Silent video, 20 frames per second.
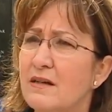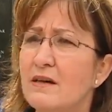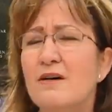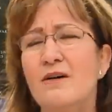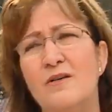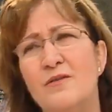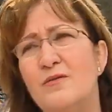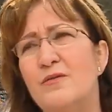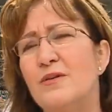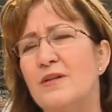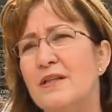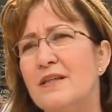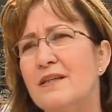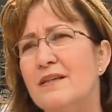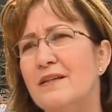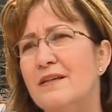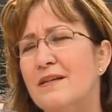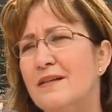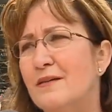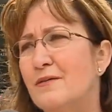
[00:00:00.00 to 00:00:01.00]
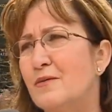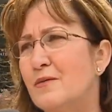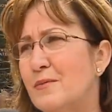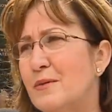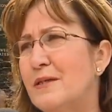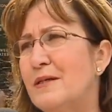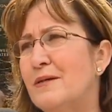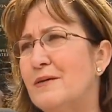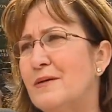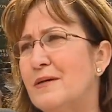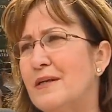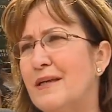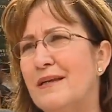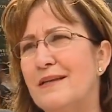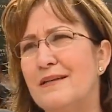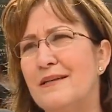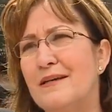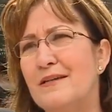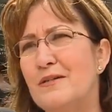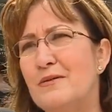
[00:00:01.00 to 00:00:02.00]
Hopefully, we'll be here
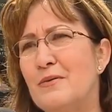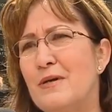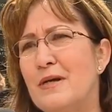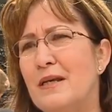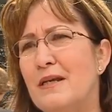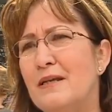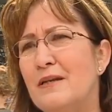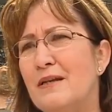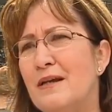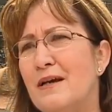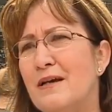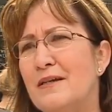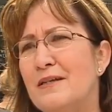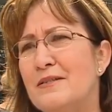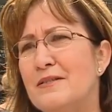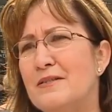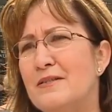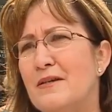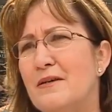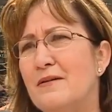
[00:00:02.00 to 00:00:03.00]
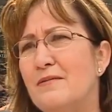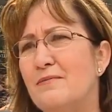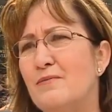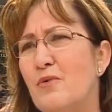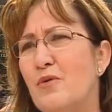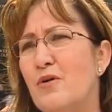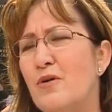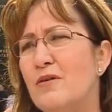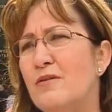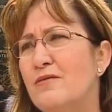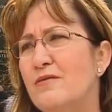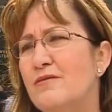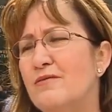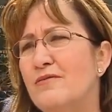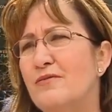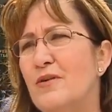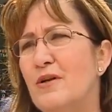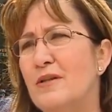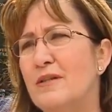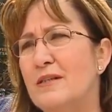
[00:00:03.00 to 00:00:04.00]
again not to recognize um, more
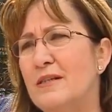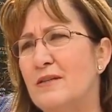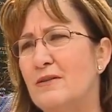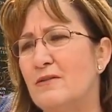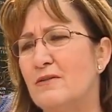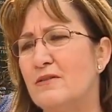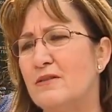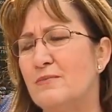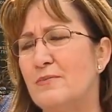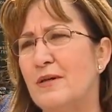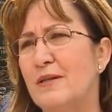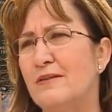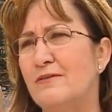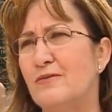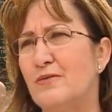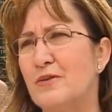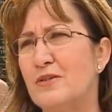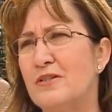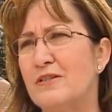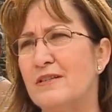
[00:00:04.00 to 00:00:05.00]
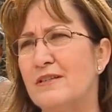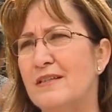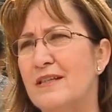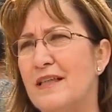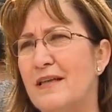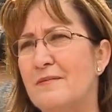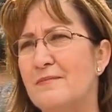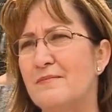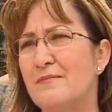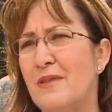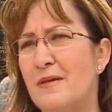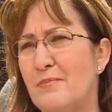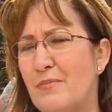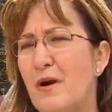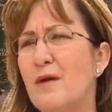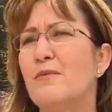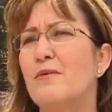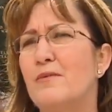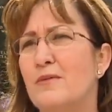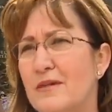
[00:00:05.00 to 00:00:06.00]
fallen heroes, but unfortunately, that, that
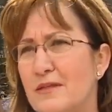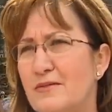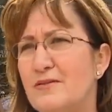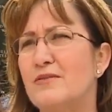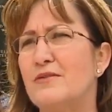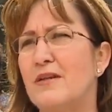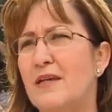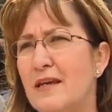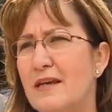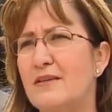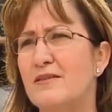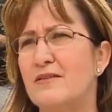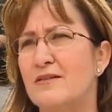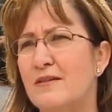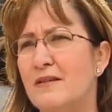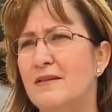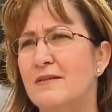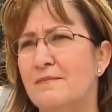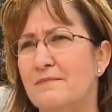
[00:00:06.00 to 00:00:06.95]
probably isn't the case.